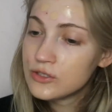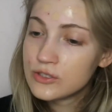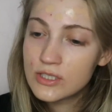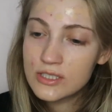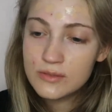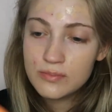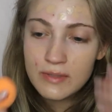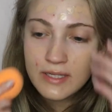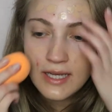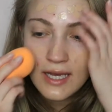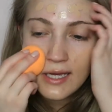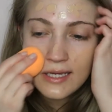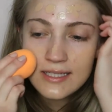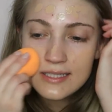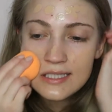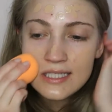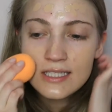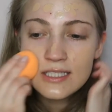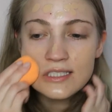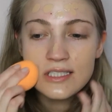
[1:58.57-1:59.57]
just
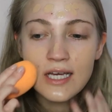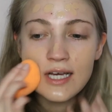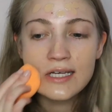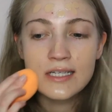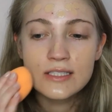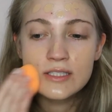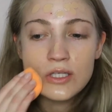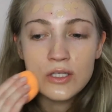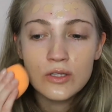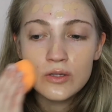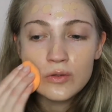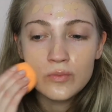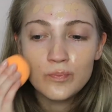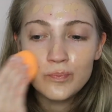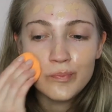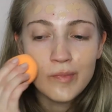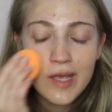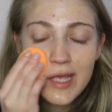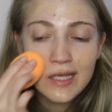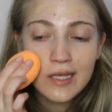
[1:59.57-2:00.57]
because it does
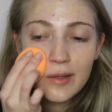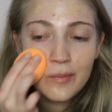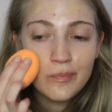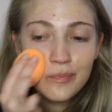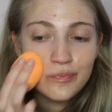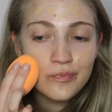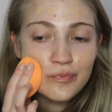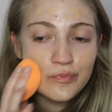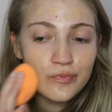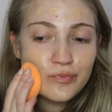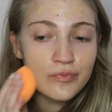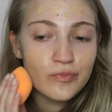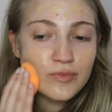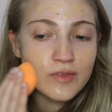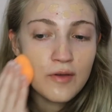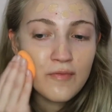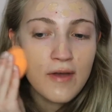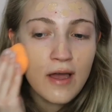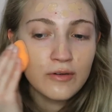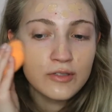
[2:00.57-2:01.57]
make
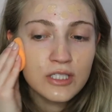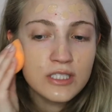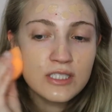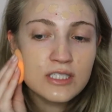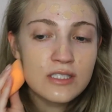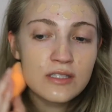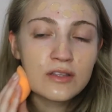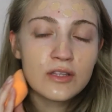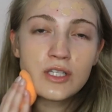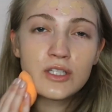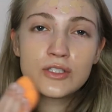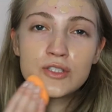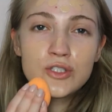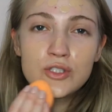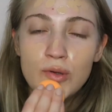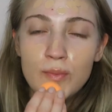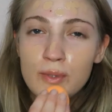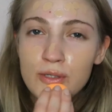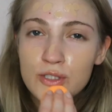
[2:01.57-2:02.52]
the foundation looks so